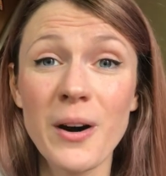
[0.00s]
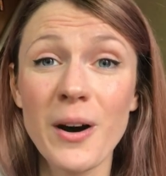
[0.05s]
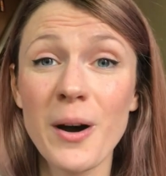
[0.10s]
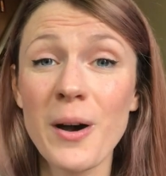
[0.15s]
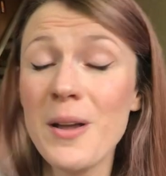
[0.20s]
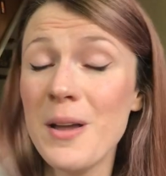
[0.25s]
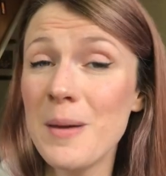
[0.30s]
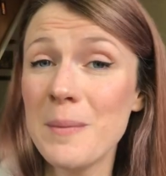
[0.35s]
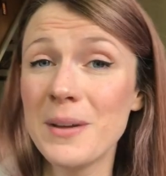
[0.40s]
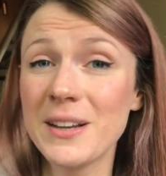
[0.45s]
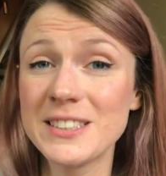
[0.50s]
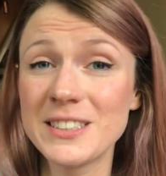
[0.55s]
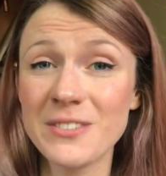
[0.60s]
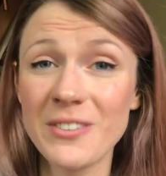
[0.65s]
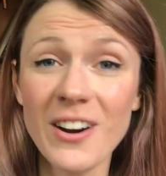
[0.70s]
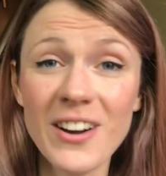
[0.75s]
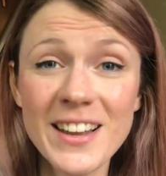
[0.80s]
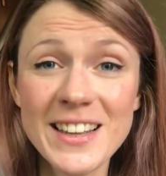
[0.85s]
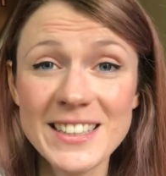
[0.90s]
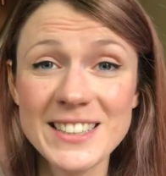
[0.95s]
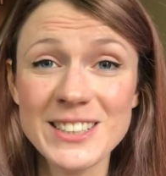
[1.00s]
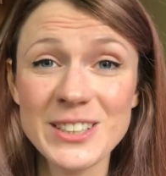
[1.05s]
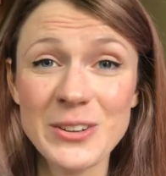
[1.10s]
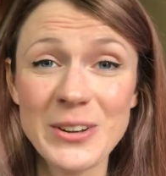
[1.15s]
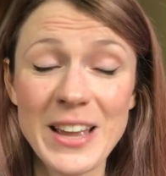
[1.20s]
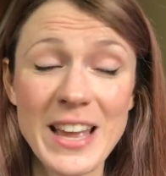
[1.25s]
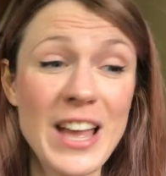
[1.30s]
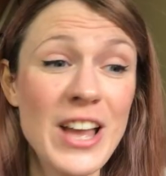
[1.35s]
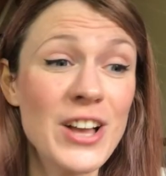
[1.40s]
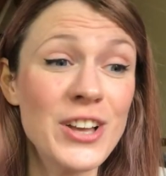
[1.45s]
are, because if I can do
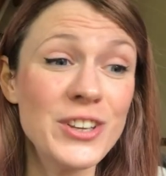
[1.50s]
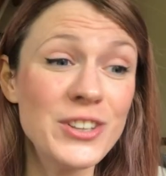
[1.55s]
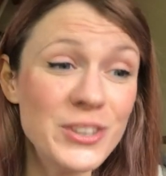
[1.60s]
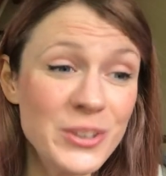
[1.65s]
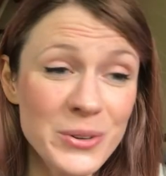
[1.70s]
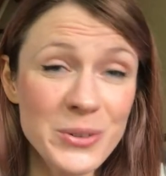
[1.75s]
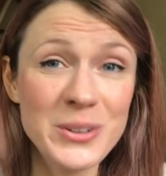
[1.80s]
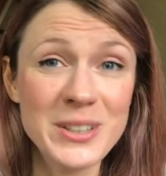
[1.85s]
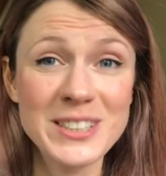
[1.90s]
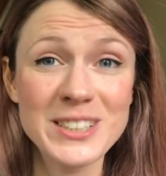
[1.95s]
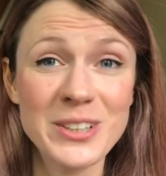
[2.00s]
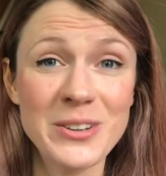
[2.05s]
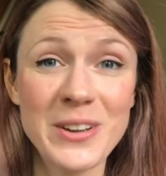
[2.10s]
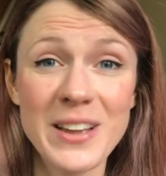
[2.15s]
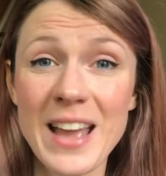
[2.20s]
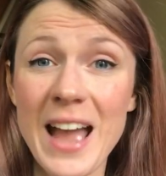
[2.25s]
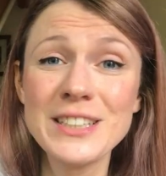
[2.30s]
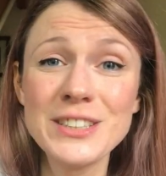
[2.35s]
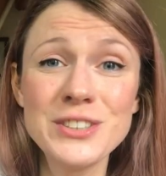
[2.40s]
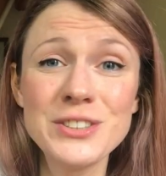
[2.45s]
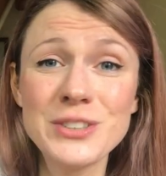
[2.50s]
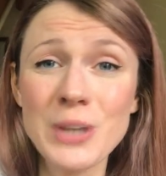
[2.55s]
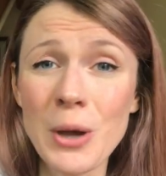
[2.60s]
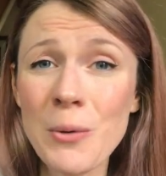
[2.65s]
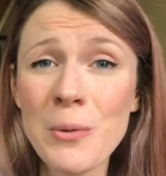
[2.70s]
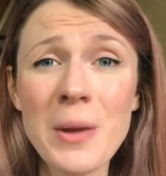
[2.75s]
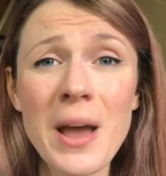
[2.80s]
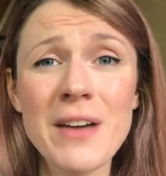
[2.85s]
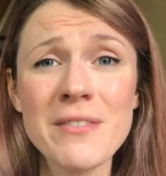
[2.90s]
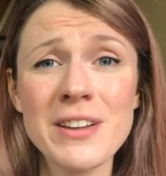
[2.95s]
it, you can do it.
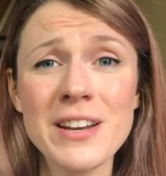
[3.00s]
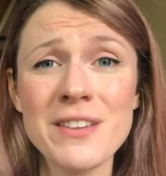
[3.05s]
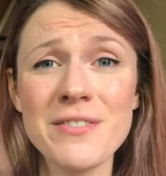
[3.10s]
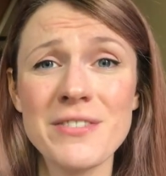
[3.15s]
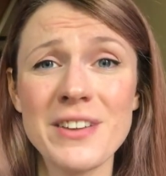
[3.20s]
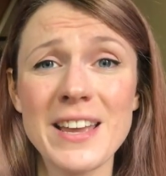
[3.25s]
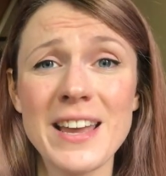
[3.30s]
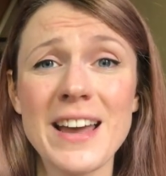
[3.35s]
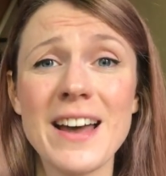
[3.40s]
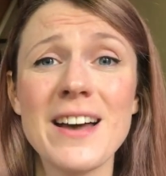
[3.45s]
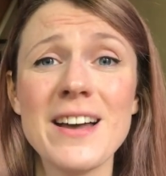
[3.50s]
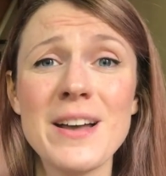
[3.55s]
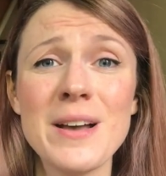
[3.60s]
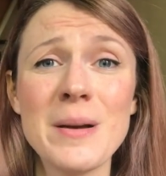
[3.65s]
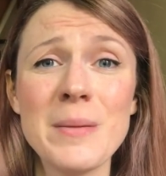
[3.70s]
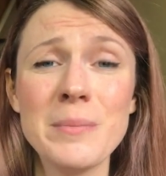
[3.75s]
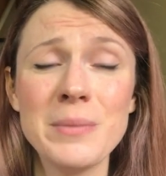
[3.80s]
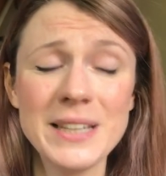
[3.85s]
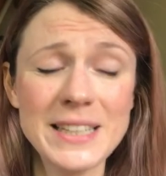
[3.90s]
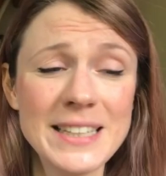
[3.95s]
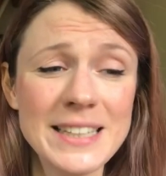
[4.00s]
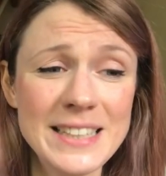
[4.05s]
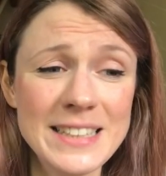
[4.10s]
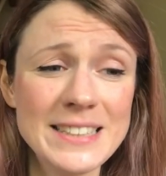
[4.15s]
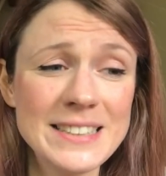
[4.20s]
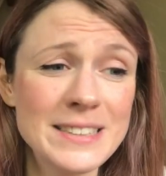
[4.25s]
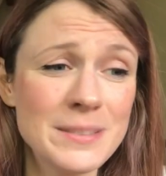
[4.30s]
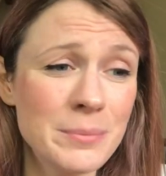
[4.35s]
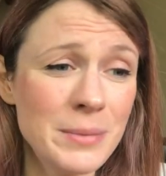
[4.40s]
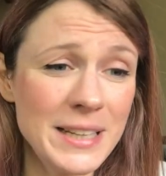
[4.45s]
Don't have any fear.
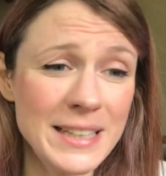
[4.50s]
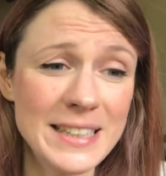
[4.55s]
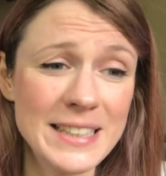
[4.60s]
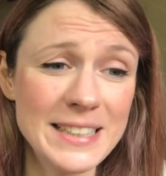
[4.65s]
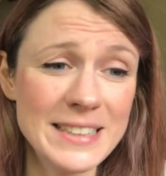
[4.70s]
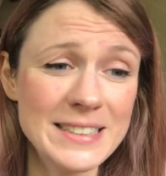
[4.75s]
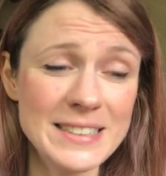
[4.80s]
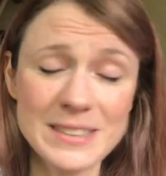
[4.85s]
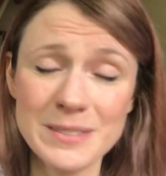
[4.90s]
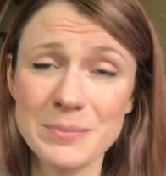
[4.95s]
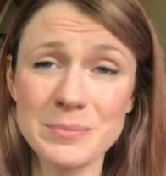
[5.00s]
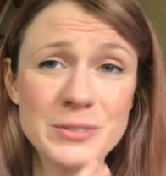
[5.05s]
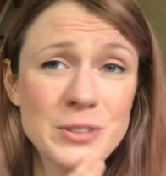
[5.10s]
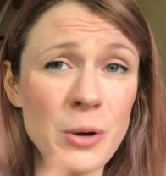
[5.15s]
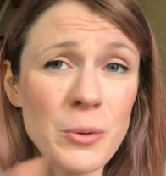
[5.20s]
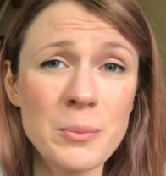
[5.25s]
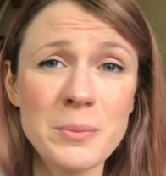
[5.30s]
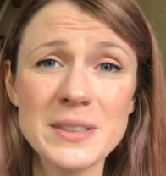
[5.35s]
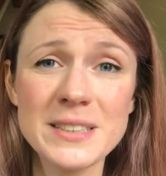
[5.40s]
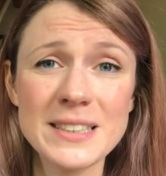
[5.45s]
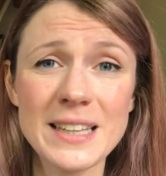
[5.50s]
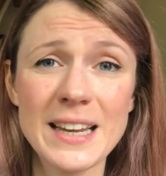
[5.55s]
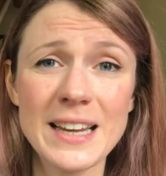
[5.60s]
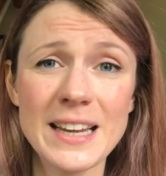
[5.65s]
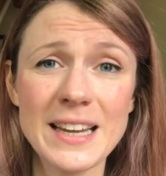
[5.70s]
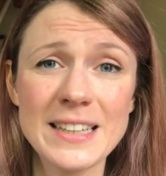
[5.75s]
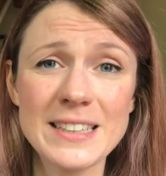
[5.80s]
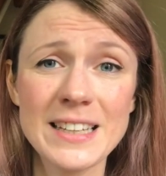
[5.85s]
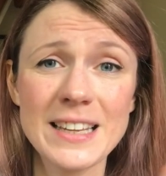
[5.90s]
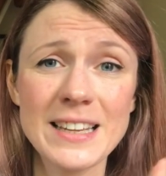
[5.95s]
Please, please don't be
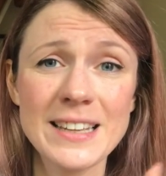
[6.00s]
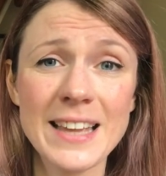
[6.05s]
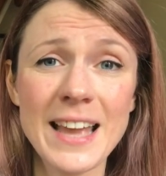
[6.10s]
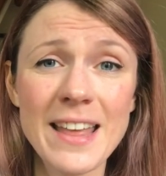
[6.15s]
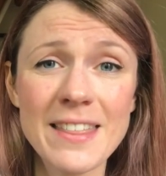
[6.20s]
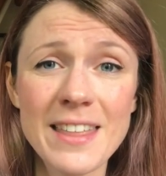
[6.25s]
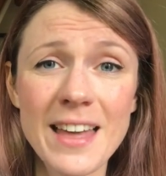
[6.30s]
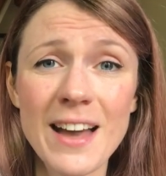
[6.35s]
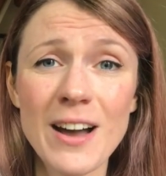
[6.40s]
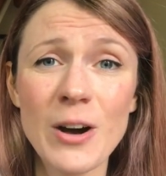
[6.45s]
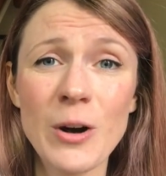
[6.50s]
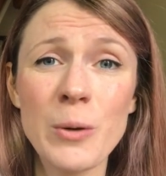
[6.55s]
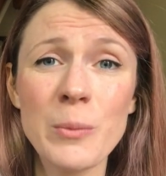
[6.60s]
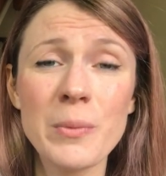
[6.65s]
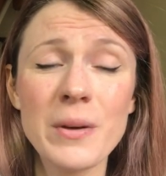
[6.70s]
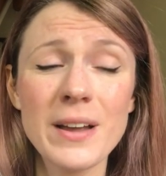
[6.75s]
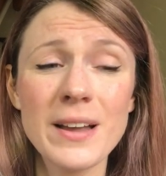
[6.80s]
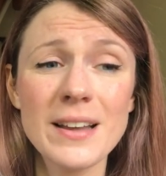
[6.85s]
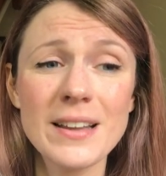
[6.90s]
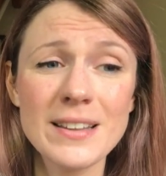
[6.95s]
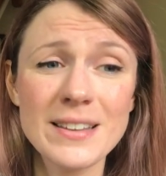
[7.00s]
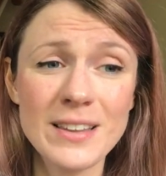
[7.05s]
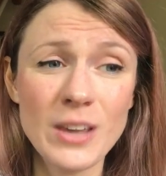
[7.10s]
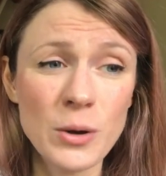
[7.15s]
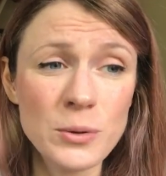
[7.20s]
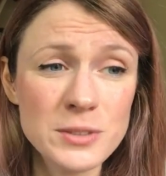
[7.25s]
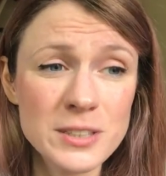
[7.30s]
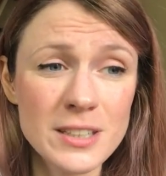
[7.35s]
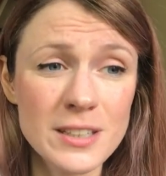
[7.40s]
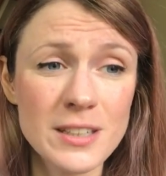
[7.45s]
scared. Get the help.
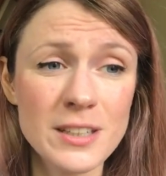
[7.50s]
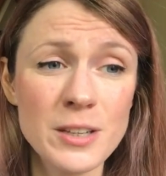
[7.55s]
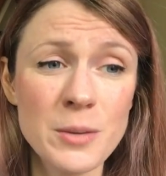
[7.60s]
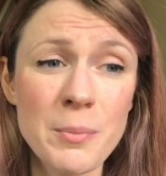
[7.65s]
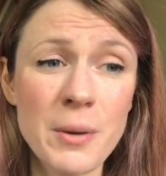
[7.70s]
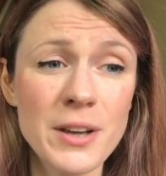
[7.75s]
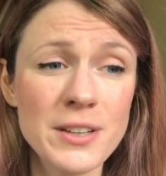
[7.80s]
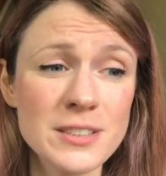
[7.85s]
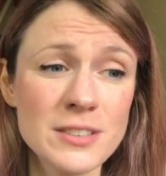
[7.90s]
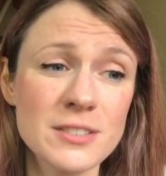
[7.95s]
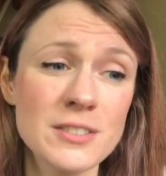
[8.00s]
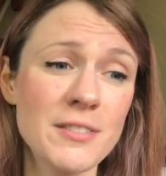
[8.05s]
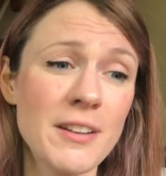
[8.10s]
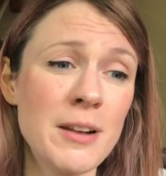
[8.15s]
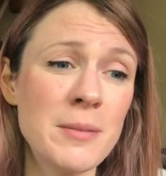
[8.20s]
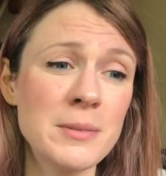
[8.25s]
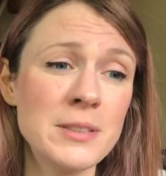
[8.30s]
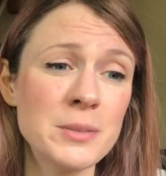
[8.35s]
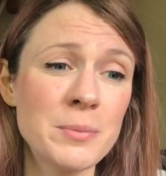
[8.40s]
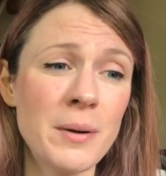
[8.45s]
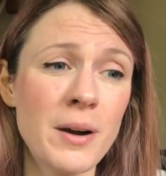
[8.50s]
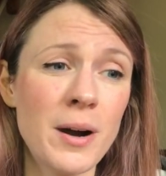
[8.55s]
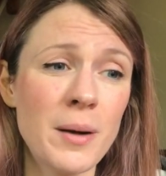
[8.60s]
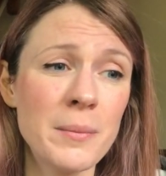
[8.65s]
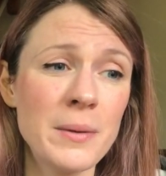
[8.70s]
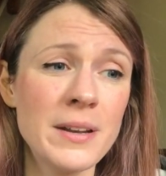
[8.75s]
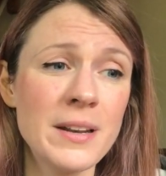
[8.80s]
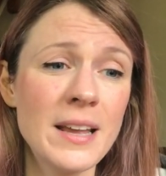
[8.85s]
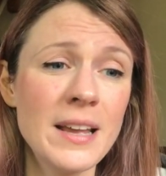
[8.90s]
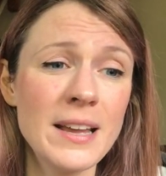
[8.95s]
Go to your personal development
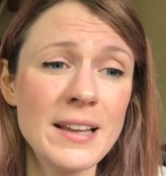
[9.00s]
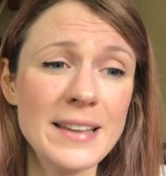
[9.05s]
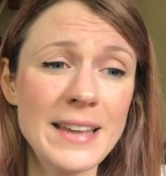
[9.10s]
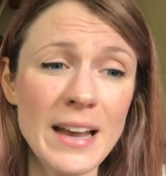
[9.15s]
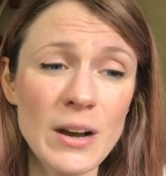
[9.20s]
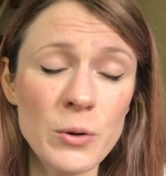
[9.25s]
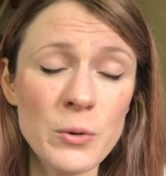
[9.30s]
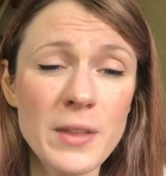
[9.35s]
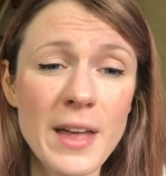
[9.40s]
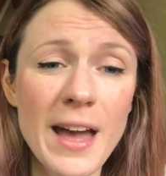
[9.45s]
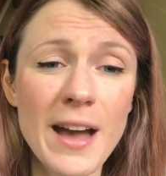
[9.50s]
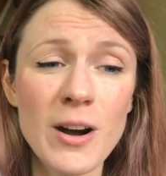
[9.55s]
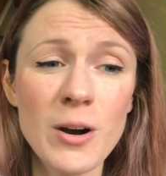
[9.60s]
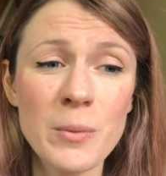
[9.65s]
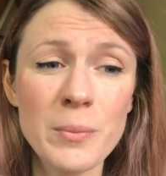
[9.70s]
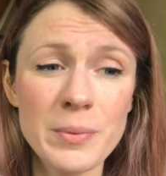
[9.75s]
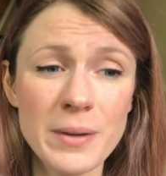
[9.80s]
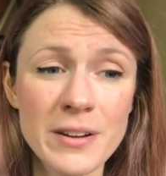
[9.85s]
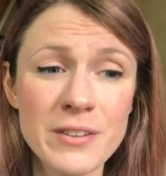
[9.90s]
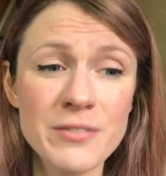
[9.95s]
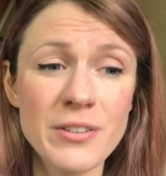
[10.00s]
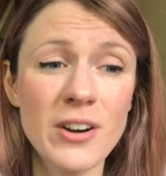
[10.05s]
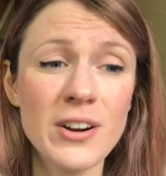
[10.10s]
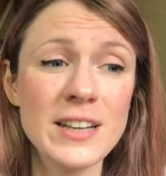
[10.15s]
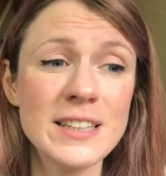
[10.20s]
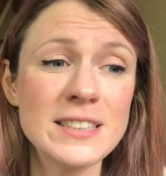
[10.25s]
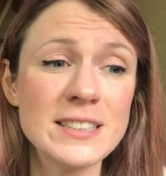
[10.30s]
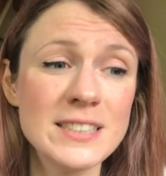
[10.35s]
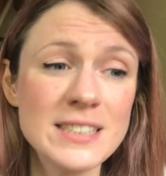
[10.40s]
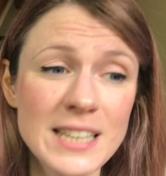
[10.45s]
department. Get all the help,
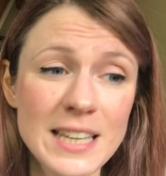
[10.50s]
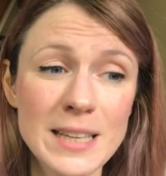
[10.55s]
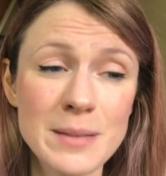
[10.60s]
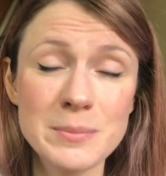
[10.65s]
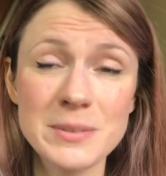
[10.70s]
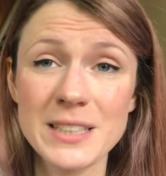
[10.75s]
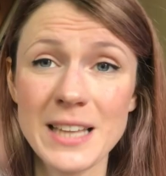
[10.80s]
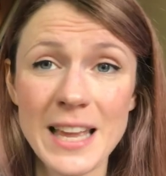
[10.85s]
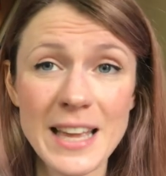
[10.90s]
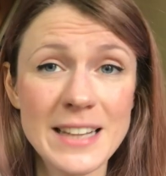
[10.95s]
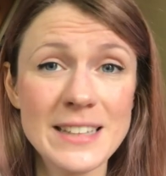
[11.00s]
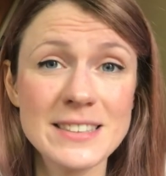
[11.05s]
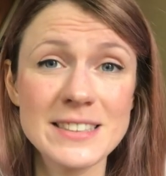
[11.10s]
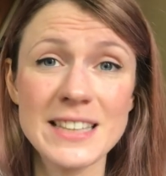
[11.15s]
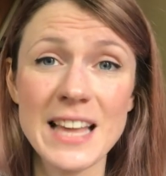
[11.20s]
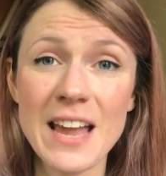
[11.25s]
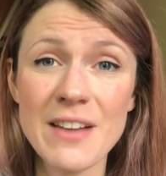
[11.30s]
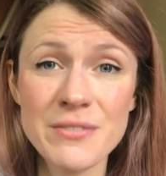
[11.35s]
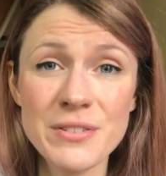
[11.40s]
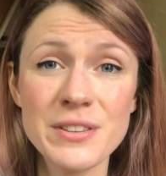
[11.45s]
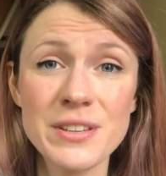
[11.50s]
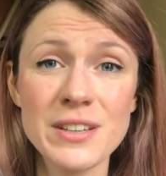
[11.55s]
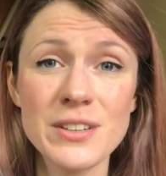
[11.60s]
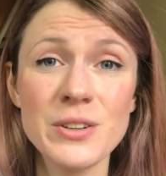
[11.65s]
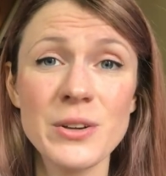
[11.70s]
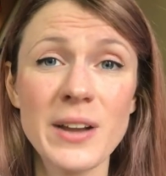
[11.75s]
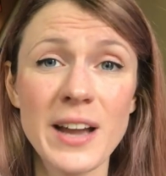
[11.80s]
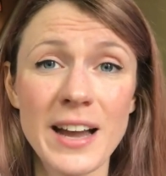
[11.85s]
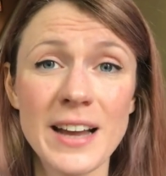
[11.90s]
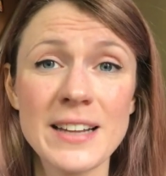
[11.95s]
advice, tips, hints, everything
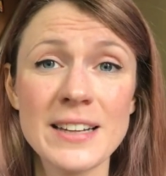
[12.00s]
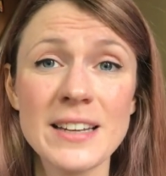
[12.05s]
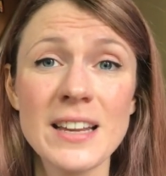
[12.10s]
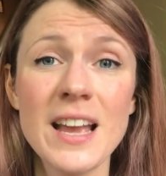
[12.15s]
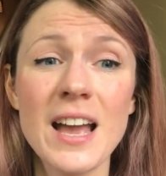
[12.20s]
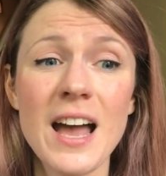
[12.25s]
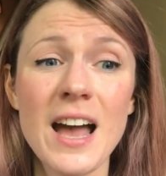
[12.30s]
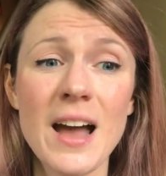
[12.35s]
you can.